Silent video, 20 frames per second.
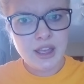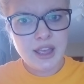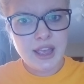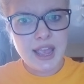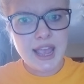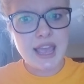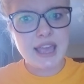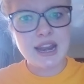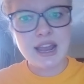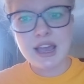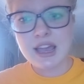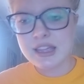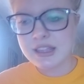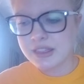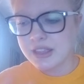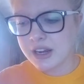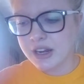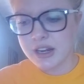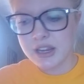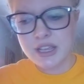And
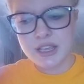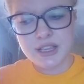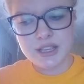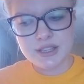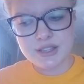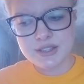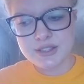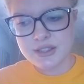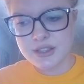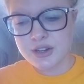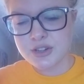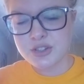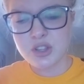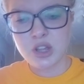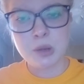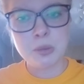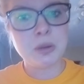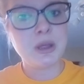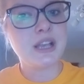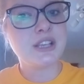there's
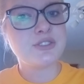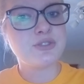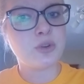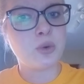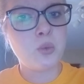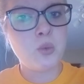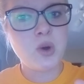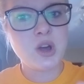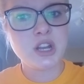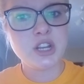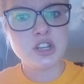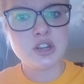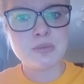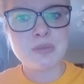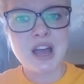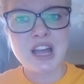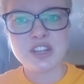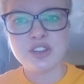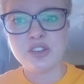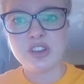only place for one in your
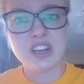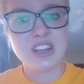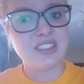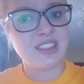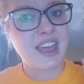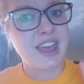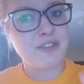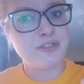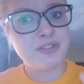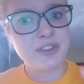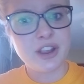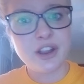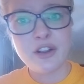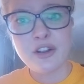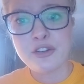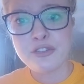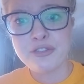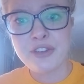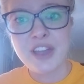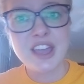mind. You can either have fear
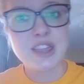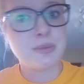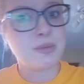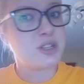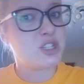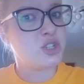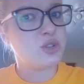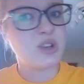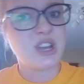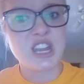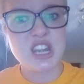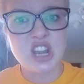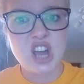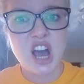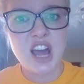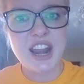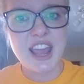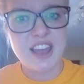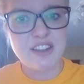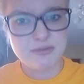or faith, but you
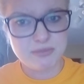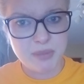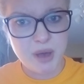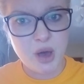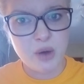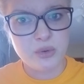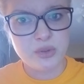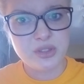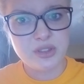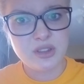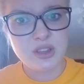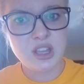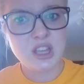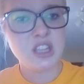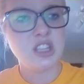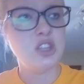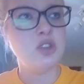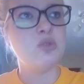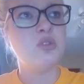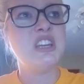cannot have both.
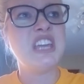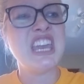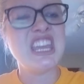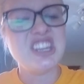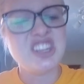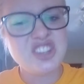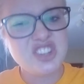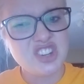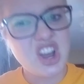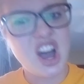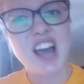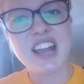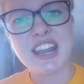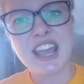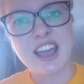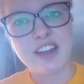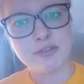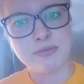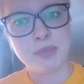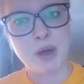You cannot
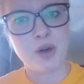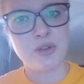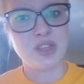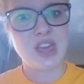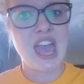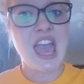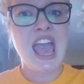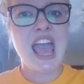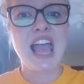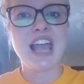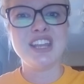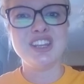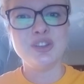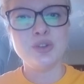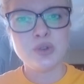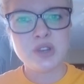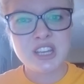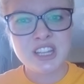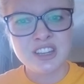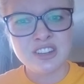have both. And you
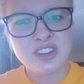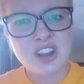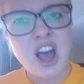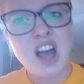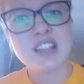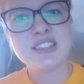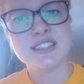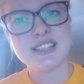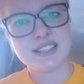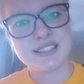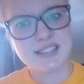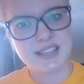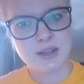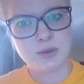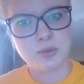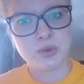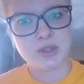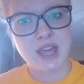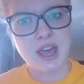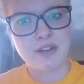cannot succeed
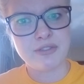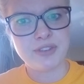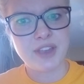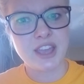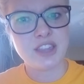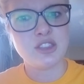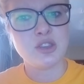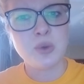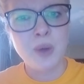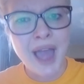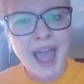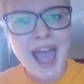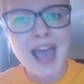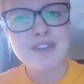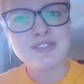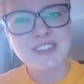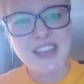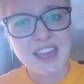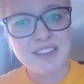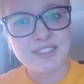without faith. You have
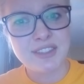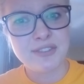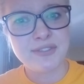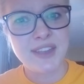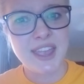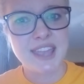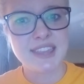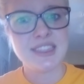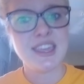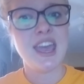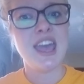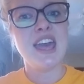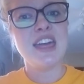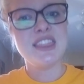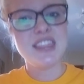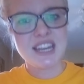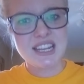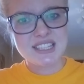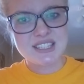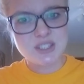to have the faith
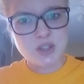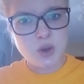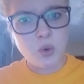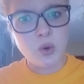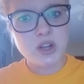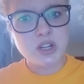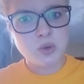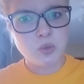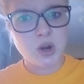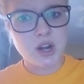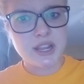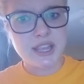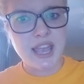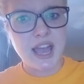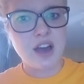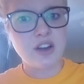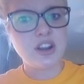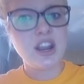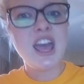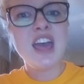that it's going to work
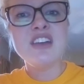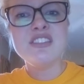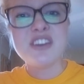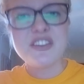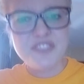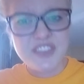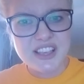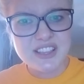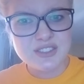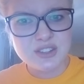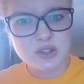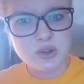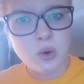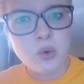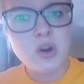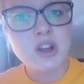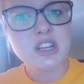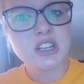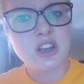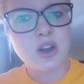out, that things are
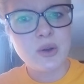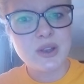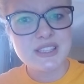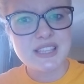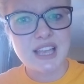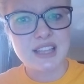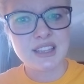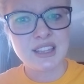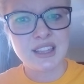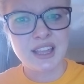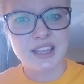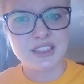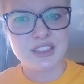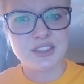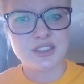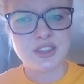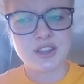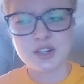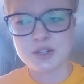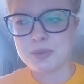going to go exactly like
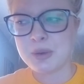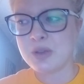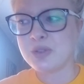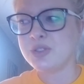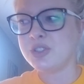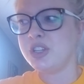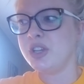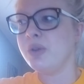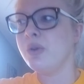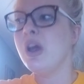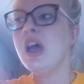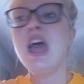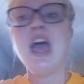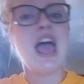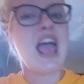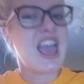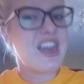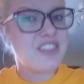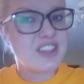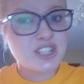that they're supposed to,
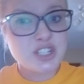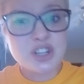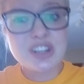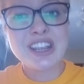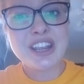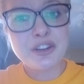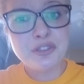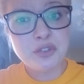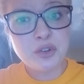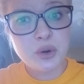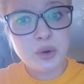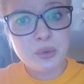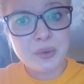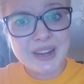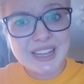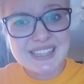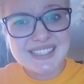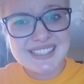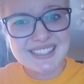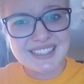and that you're here for a
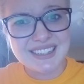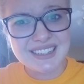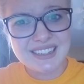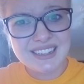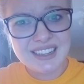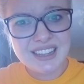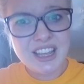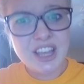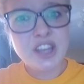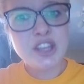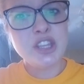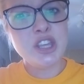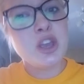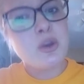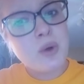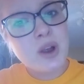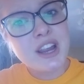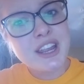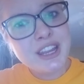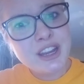reason. You
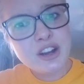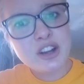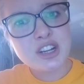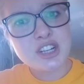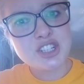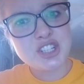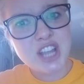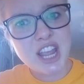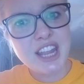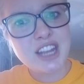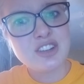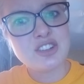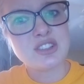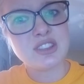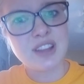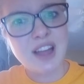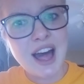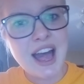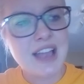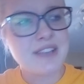are here to change
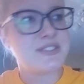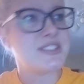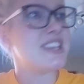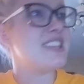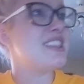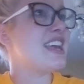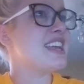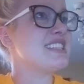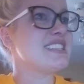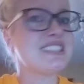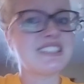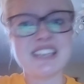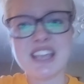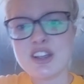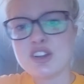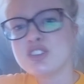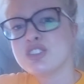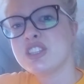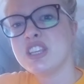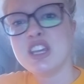lives, and that
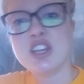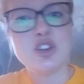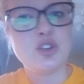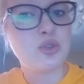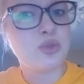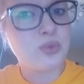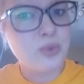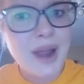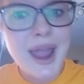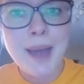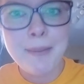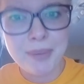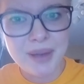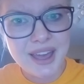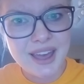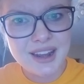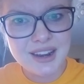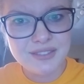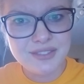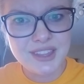scares the crap
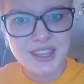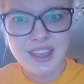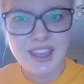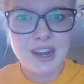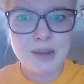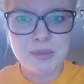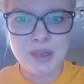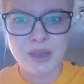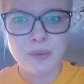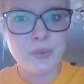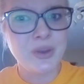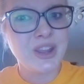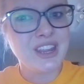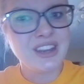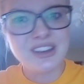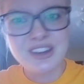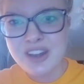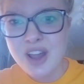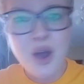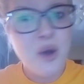out of the enemy. We
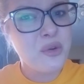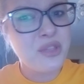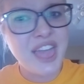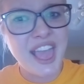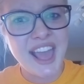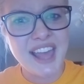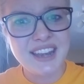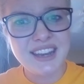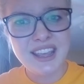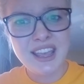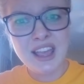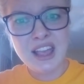know that.